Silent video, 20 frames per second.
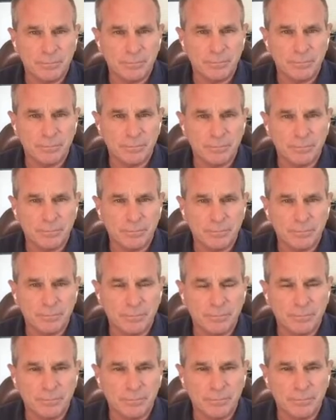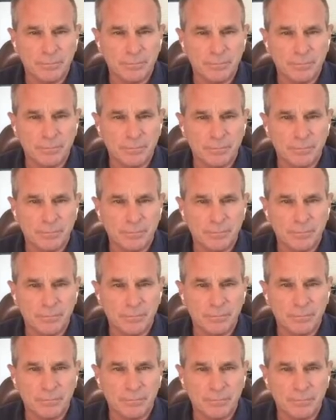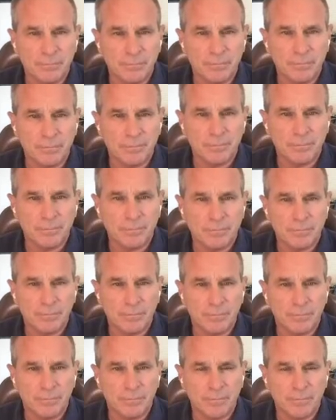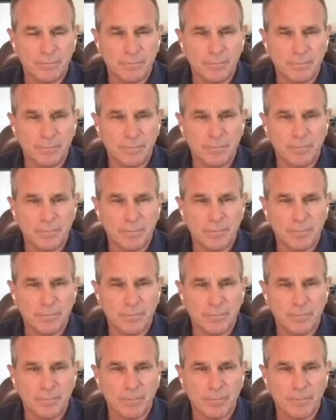The person shown says nothing.